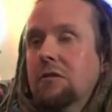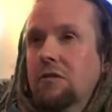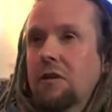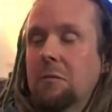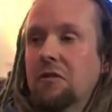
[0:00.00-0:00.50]
it was
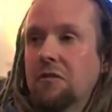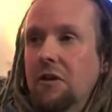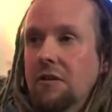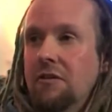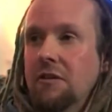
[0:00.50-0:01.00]
the summer
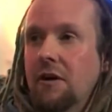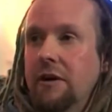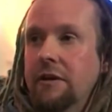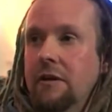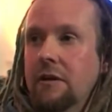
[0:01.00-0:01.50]
of
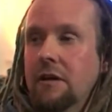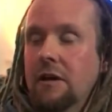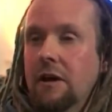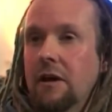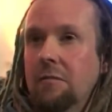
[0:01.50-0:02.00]
99. Yeah.
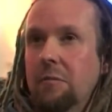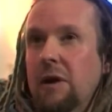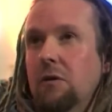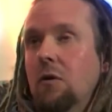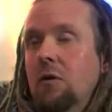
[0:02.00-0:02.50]
Uh,
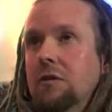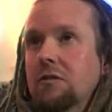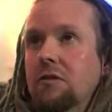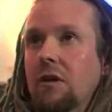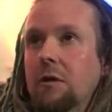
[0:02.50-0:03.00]
about
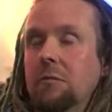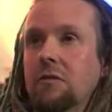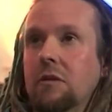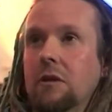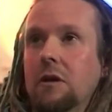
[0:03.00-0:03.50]
August
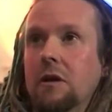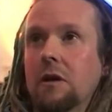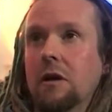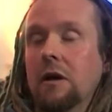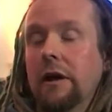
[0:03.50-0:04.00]
times.
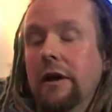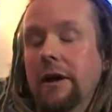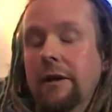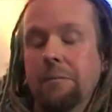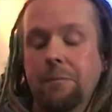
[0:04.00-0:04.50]

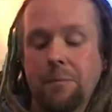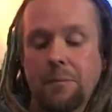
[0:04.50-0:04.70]
Uh,